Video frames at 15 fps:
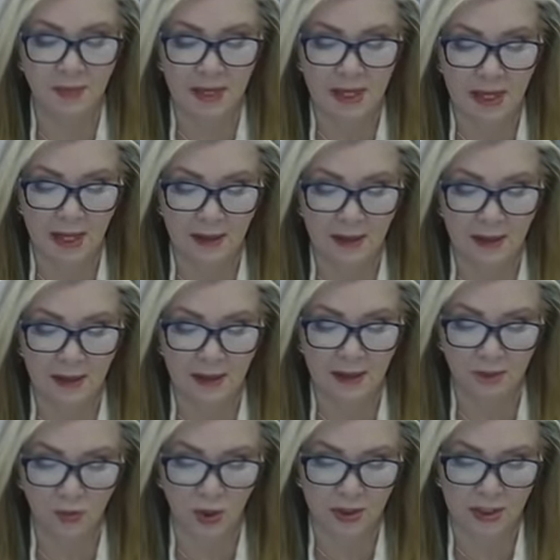to be able to
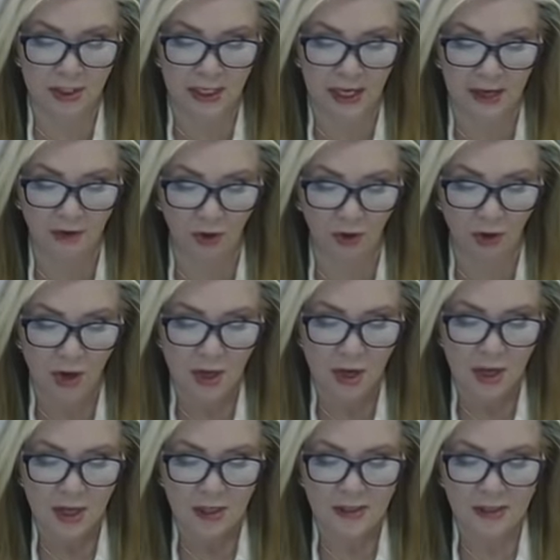work together.
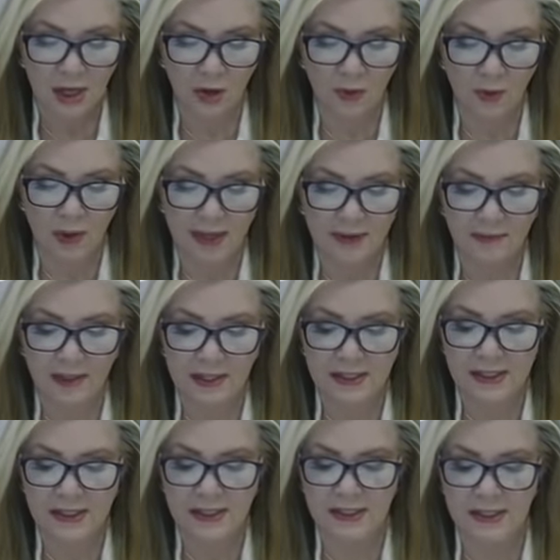So, in
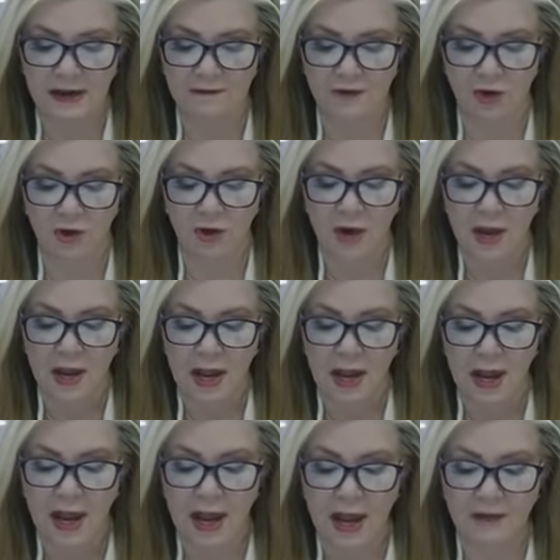this endeavor,
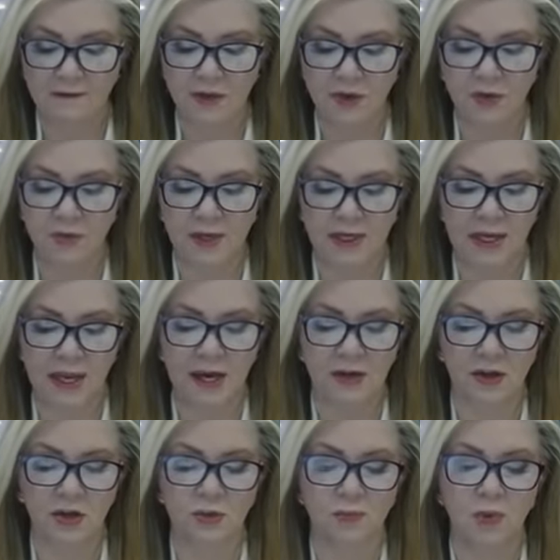have you
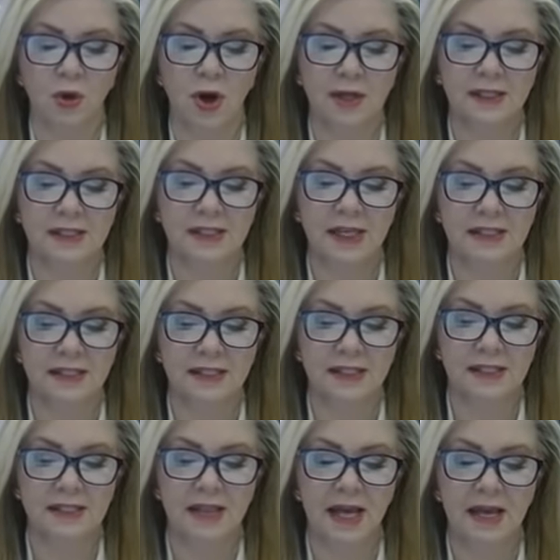encountered
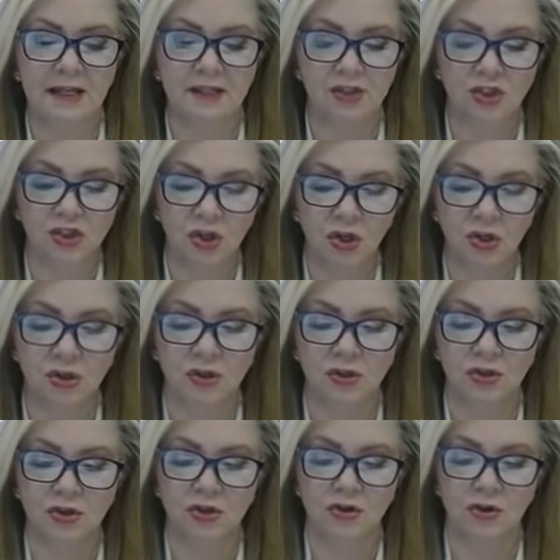processes external
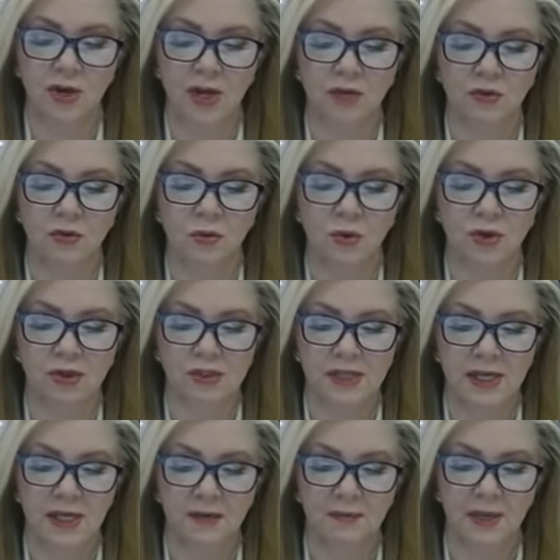to your
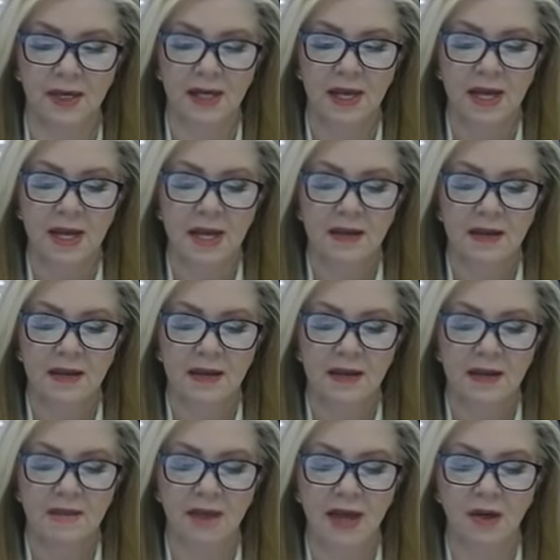headquarters element
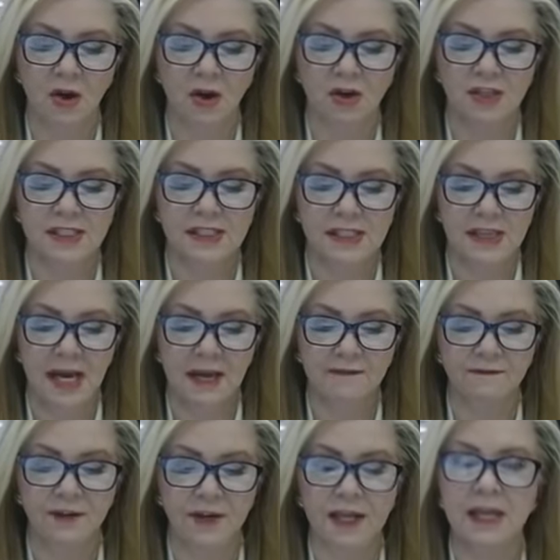that are
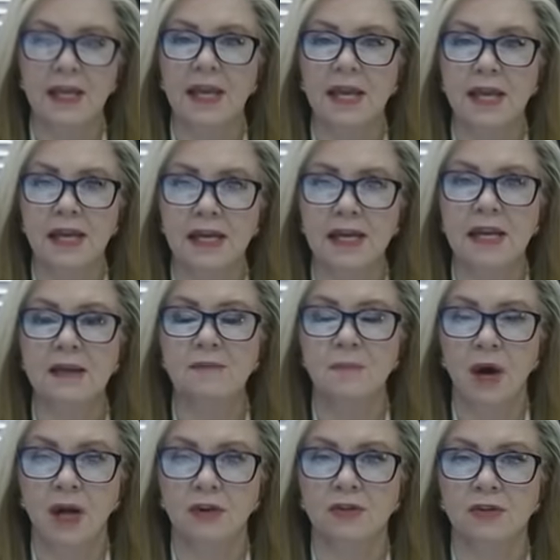stifling any
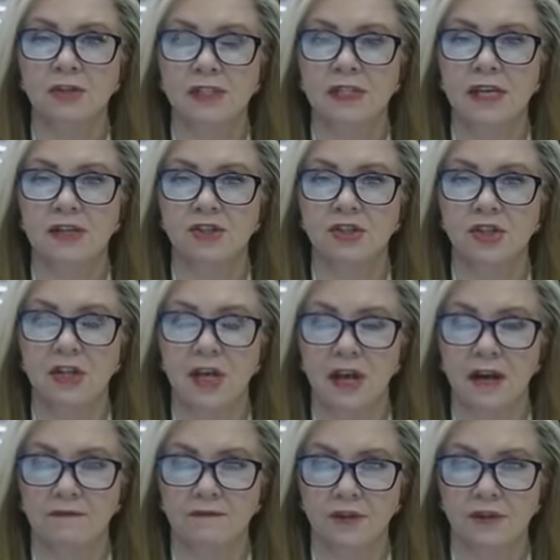modernization
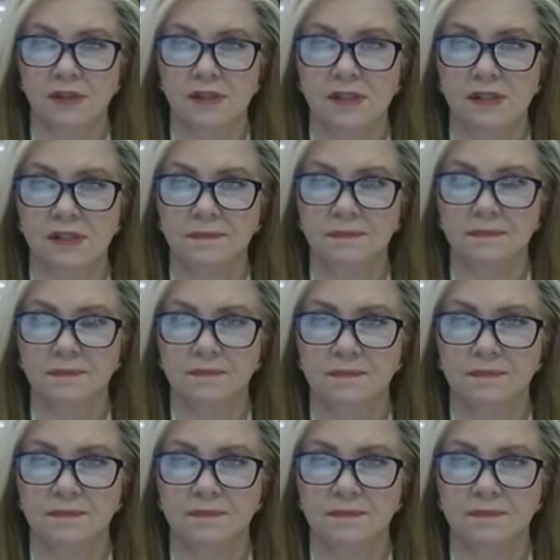efforts?